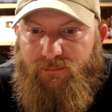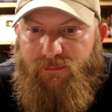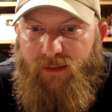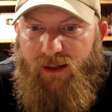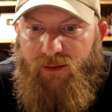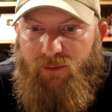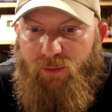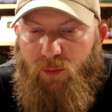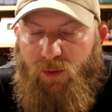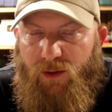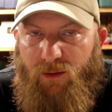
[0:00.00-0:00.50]

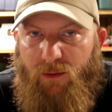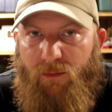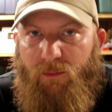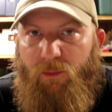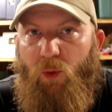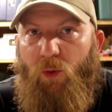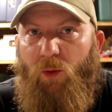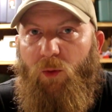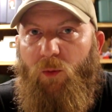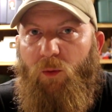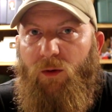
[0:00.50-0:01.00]
is one of the
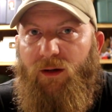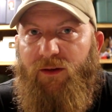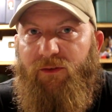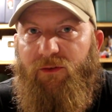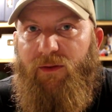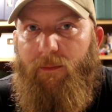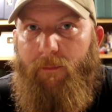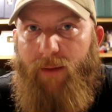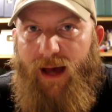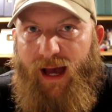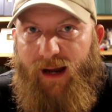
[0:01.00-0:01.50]
moral ones
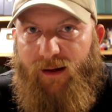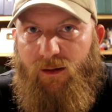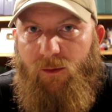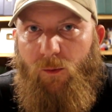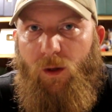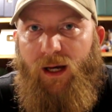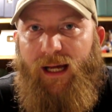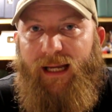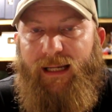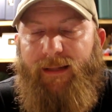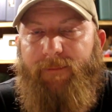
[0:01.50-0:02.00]
that backed
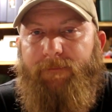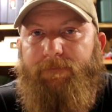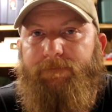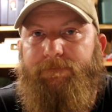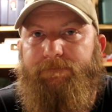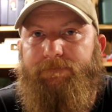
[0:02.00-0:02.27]
away,